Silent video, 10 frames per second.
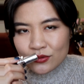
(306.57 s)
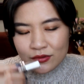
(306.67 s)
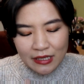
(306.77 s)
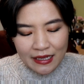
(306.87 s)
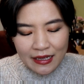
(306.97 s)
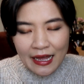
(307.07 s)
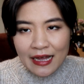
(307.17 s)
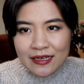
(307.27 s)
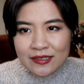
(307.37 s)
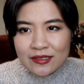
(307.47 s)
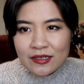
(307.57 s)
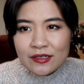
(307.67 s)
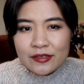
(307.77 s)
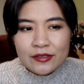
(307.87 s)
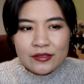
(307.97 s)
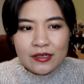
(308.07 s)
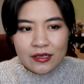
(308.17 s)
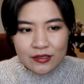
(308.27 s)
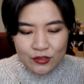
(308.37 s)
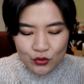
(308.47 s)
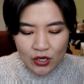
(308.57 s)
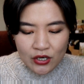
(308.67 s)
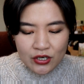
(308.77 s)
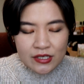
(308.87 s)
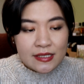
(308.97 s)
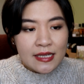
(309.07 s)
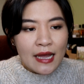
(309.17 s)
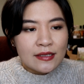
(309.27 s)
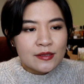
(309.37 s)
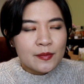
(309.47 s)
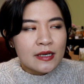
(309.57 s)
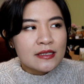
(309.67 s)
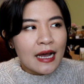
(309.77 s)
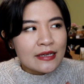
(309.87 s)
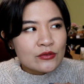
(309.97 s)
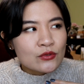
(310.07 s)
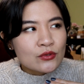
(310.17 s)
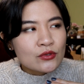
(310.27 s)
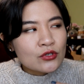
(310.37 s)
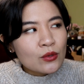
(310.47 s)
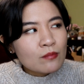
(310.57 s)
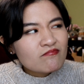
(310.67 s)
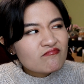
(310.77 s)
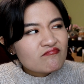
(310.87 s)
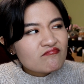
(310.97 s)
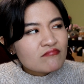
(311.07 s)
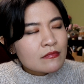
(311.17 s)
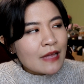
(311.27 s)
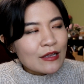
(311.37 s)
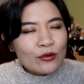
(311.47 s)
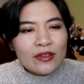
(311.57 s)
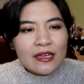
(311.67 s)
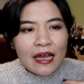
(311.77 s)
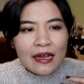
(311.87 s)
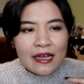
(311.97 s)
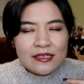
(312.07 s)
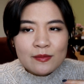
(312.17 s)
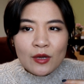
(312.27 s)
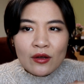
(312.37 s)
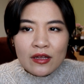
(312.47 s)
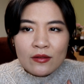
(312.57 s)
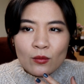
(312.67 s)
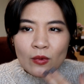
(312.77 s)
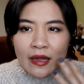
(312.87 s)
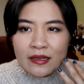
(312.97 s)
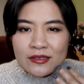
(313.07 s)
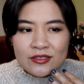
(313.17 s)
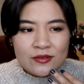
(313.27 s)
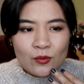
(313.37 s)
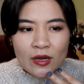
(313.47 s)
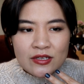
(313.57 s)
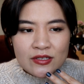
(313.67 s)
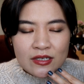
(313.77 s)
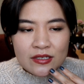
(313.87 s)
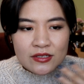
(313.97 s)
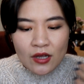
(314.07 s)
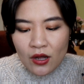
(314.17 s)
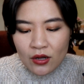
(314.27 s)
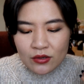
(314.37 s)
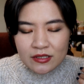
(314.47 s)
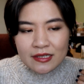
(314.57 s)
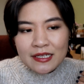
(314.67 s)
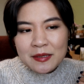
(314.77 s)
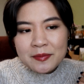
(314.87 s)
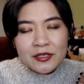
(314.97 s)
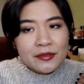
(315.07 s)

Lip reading: like has a stronger scent, but I don't think I can smell it when once it's on the lip.